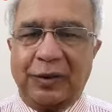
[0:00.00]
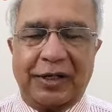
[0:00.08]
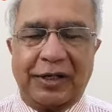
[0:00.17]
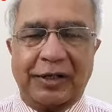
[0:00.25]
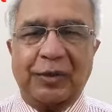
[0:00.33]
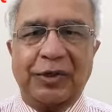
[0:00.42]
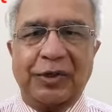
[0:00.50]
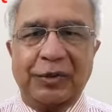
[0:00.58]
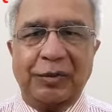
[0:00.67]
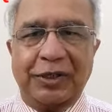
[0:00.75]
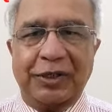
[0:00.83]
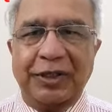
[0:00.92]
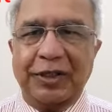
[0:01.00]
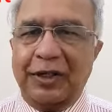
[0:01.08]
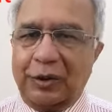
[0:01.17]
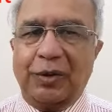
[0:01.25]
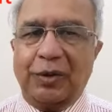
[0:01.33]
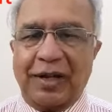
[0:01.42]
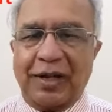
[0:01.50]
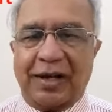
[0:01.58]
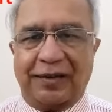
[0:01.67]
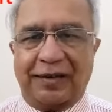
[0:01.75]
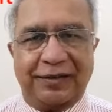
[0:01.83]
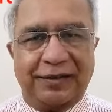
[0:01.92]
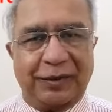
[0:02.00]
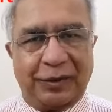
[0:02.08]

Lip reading: or not going to be total darkness.